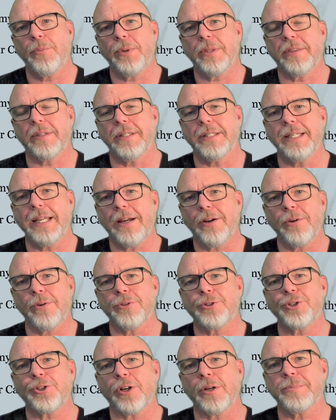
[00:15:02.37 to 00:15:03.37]
with the narrow,
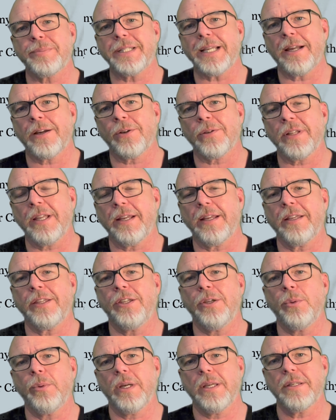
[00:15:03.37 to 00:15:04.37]
sharp, dagger-like
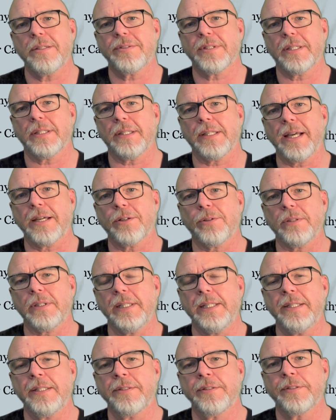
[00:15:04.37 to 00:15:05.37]
QAs in the lateral
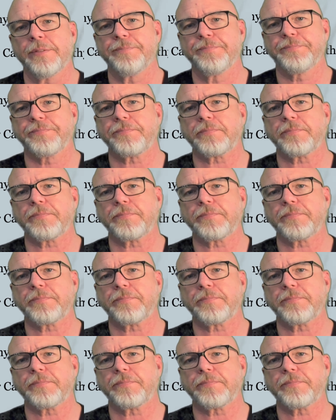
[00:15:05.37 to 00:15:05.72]
leads.